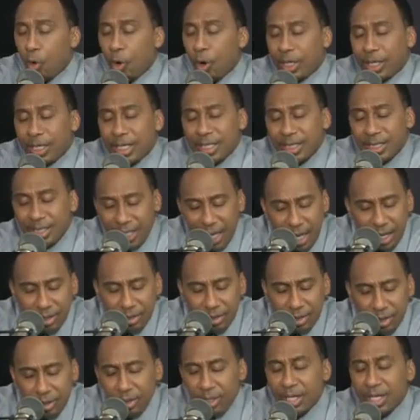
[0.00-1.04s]
or
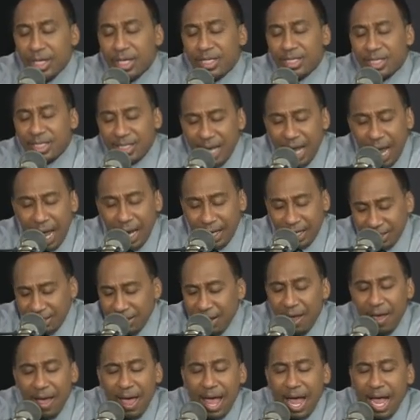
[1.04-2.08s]
contender
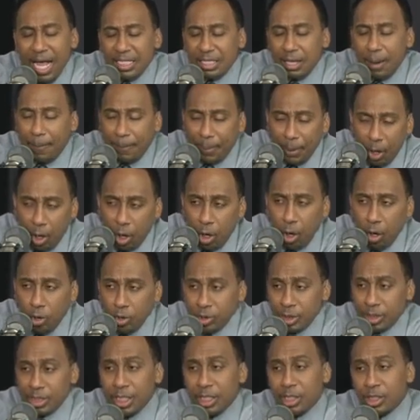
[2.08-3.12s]
status, as
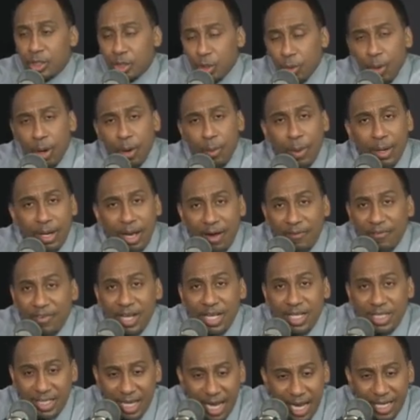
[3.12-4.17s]
opposed to doing
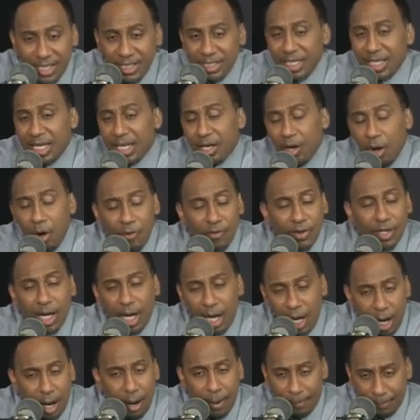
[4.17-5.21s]
whatever it takes to get over
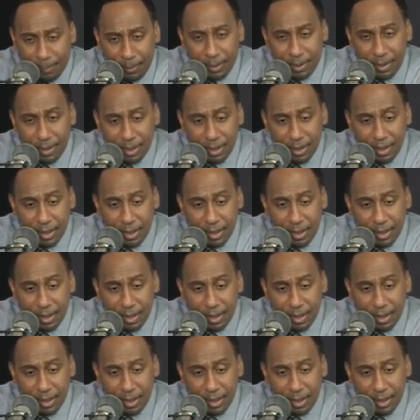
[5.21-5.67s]
the hump.